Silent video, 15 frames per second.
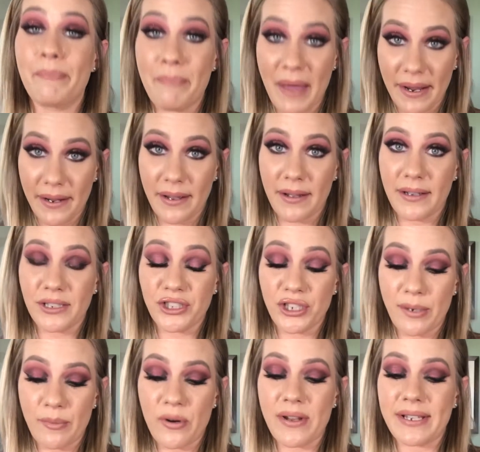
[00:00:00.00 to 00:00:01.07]
Becca
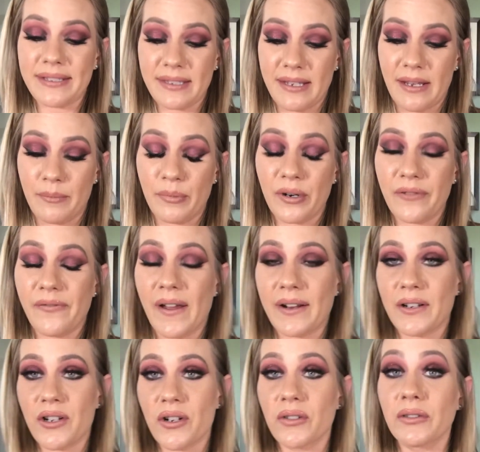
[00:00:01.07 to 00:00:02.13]
Shimmering Skin
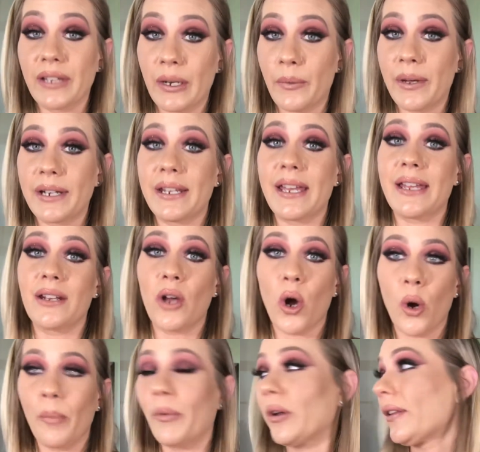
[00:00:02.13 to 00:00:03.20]
Perfector Liquid in
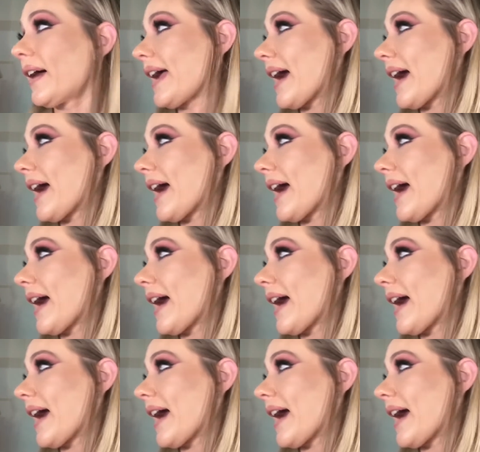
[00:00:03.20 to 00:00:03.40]
Opal.